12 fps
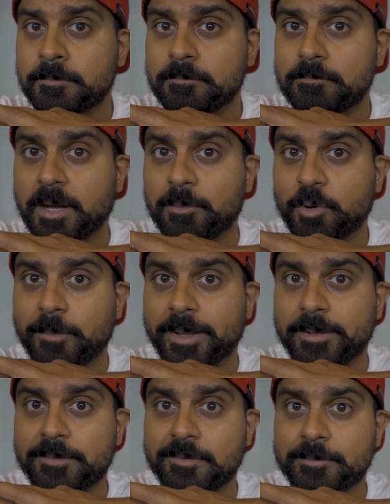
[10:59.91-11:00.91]
Buy more
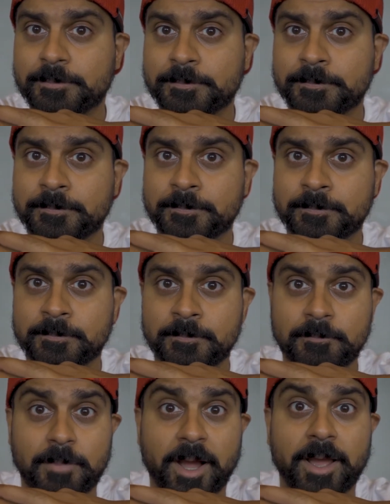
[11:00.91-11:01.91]
bands.
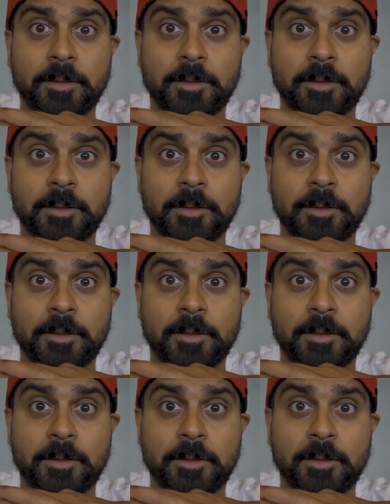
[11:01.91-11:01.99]
Buy.